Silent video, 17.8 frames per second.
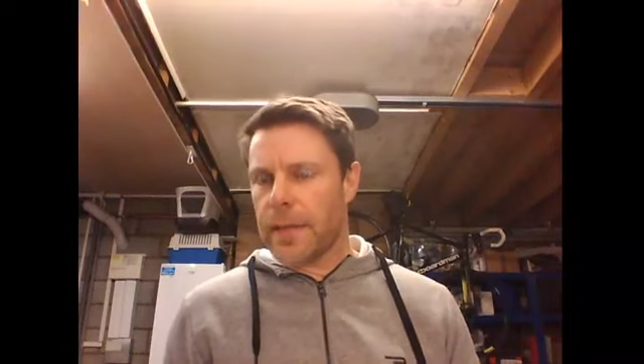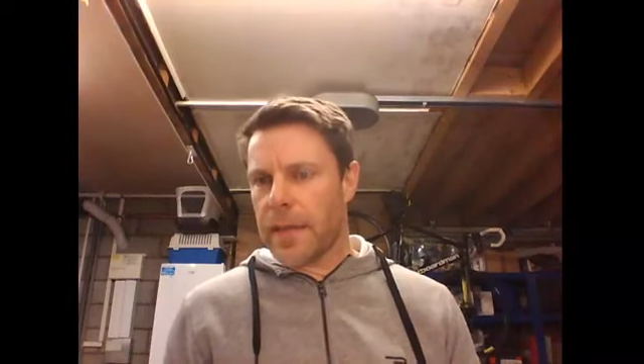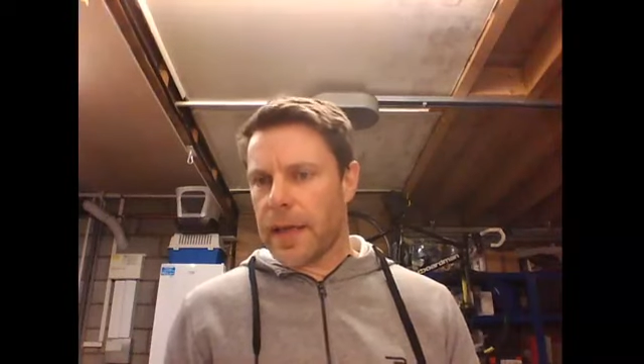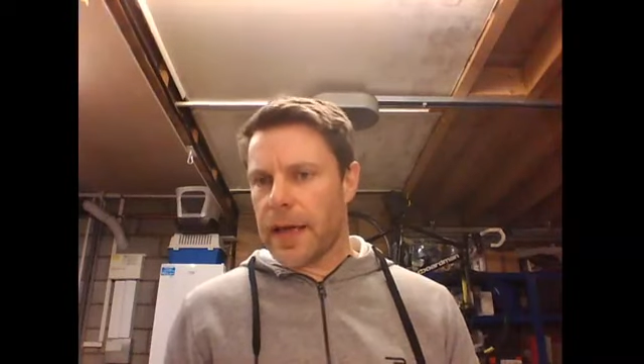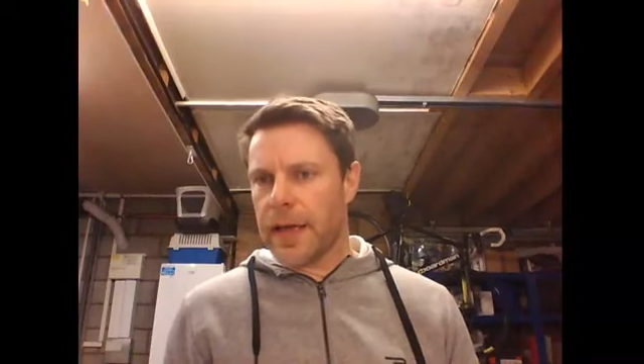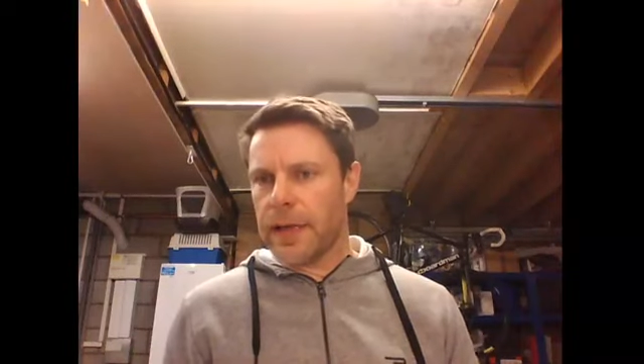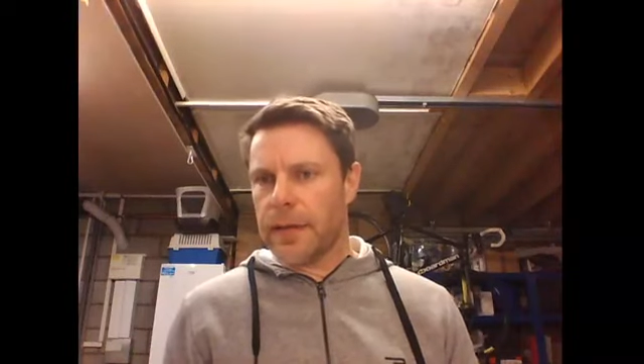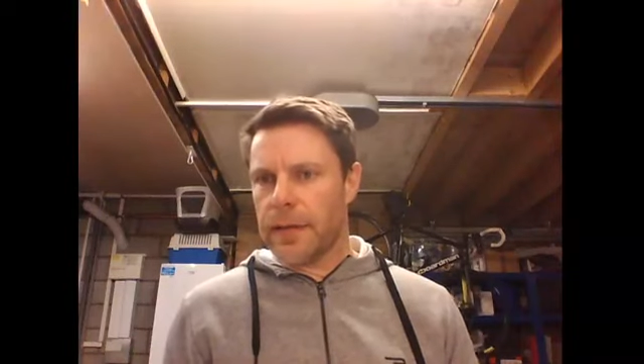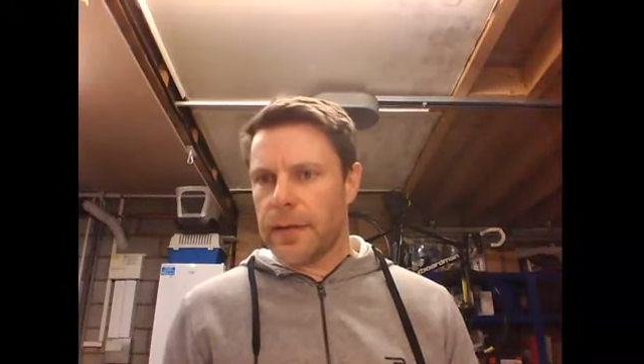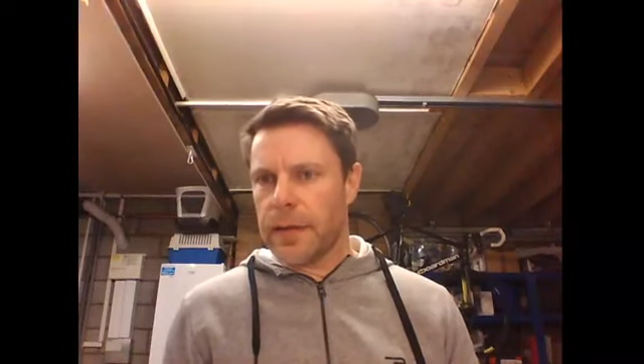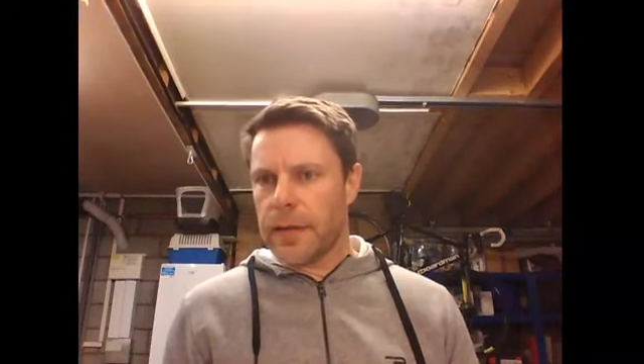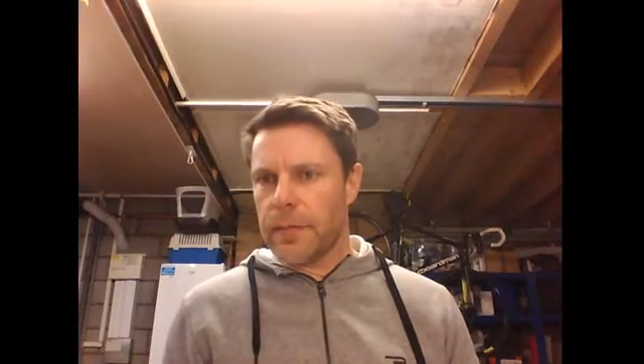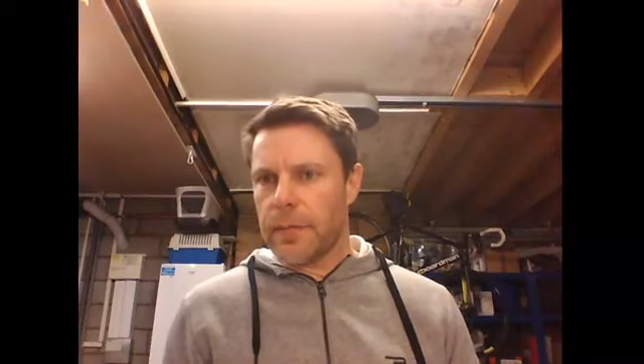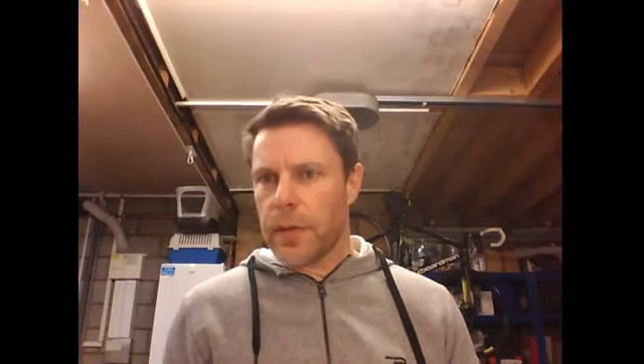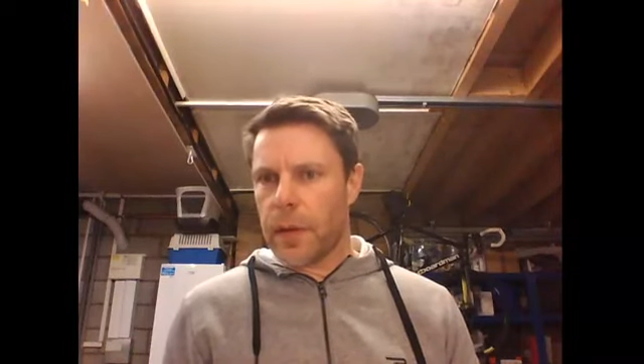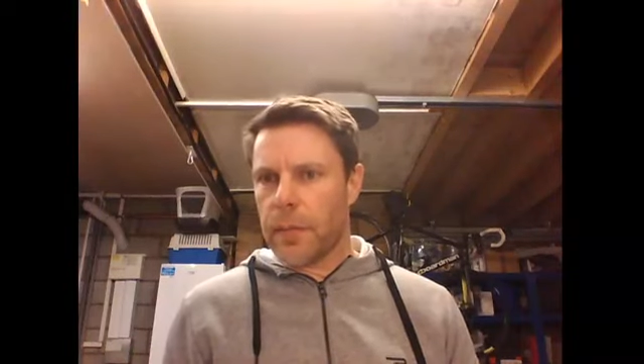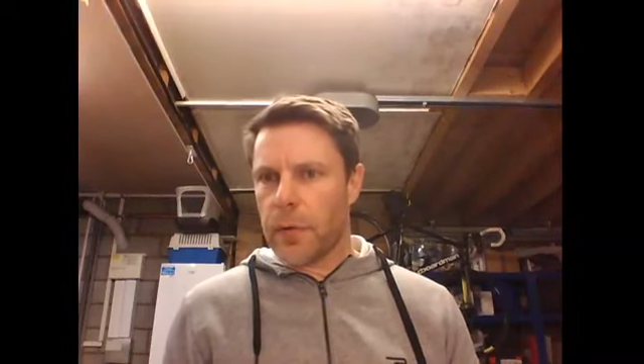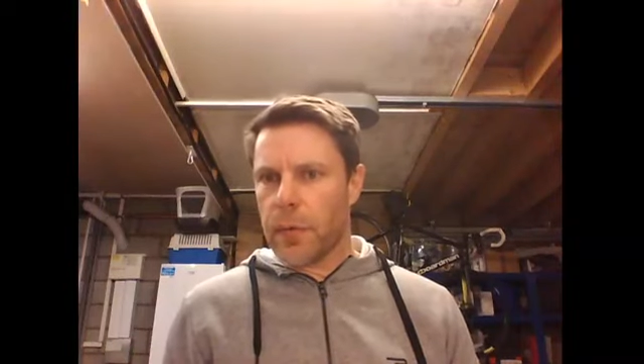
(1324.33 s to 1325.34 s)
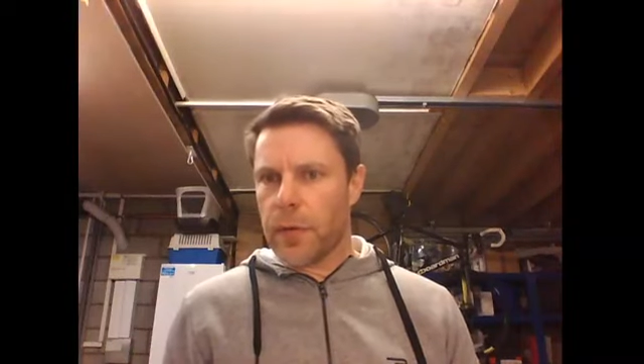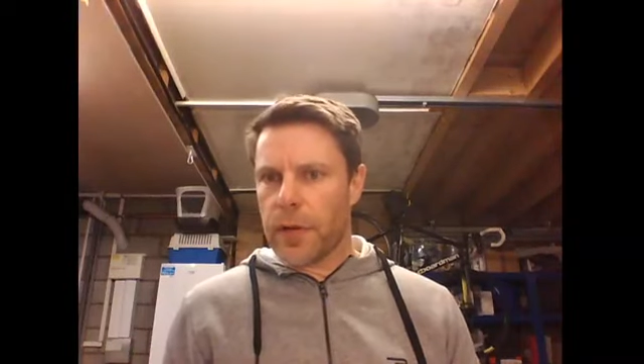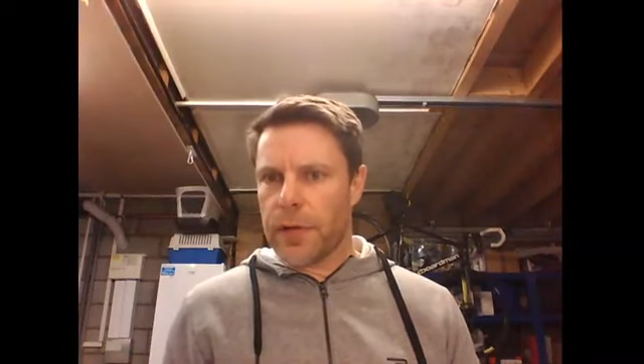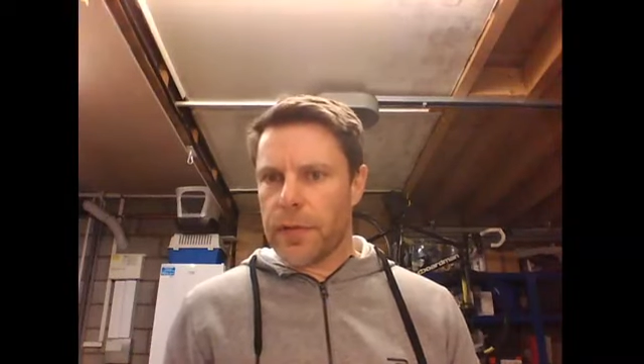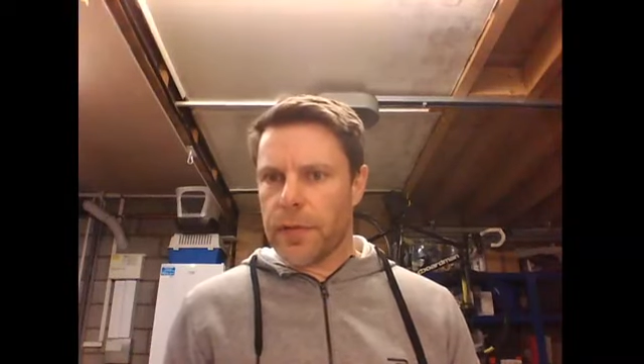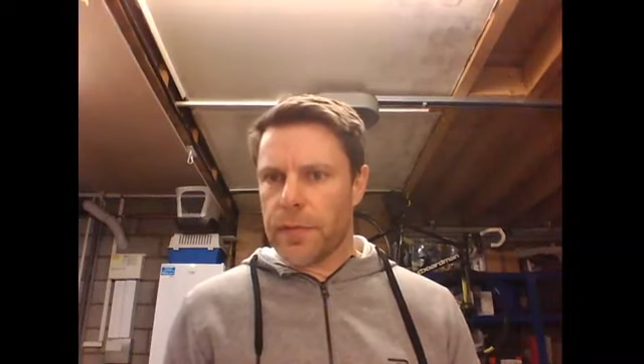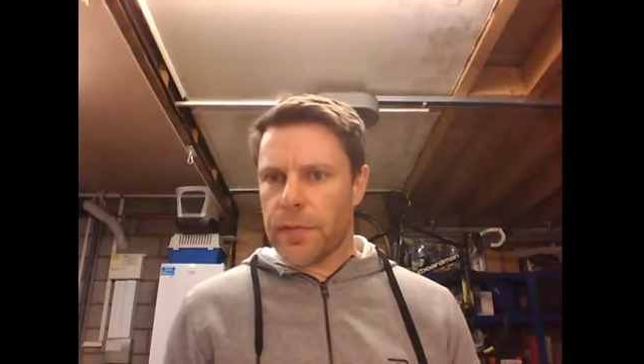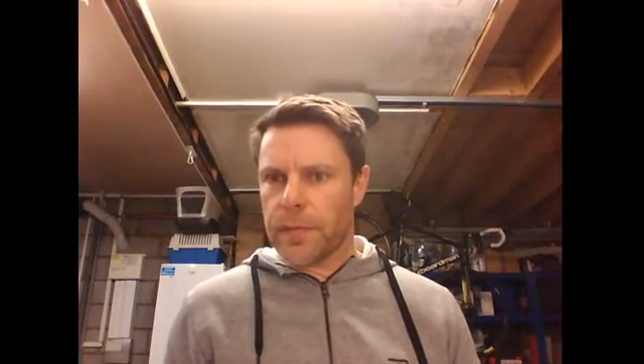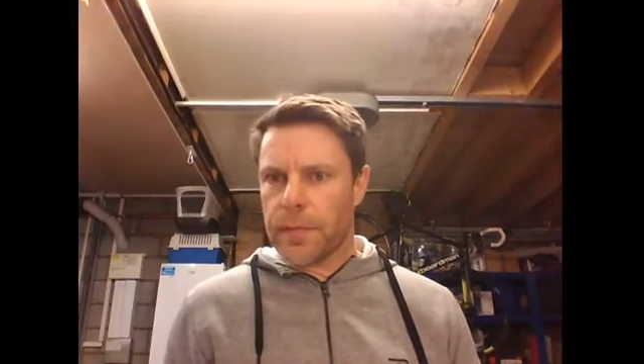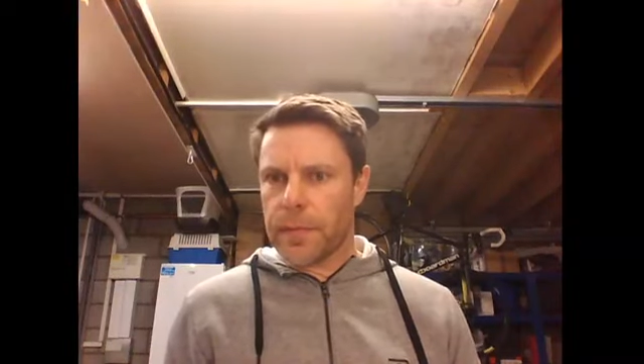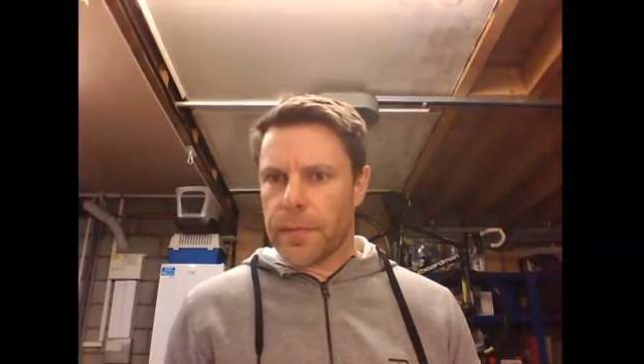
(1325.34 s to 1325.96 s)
then it might be worth